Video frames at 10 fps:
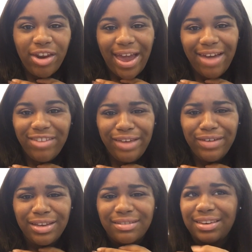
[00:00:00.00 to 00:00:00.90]
I haven't
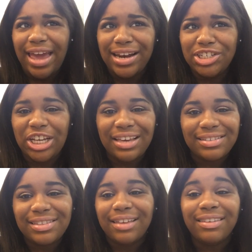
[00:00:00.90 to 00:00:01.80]
even had a
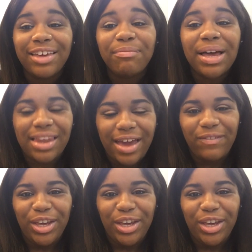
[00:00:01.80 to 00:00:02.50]
chance to live my life,